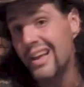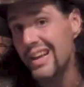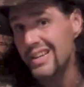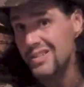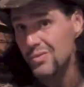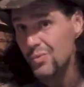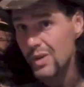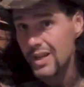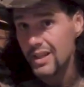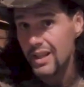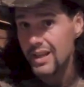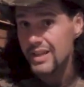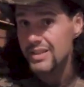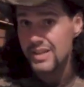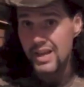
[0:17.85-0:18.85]
as well
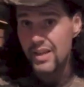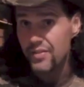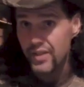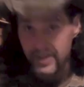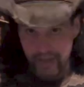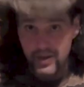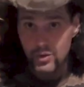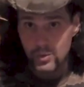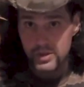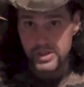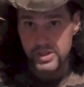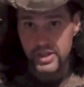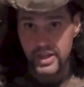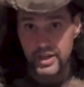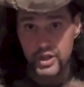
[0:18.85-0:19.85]
as the Kill With
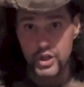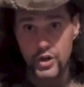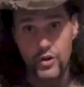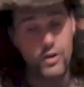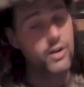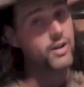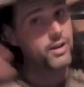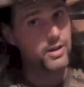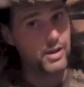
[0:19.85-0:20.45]
Stick shirt.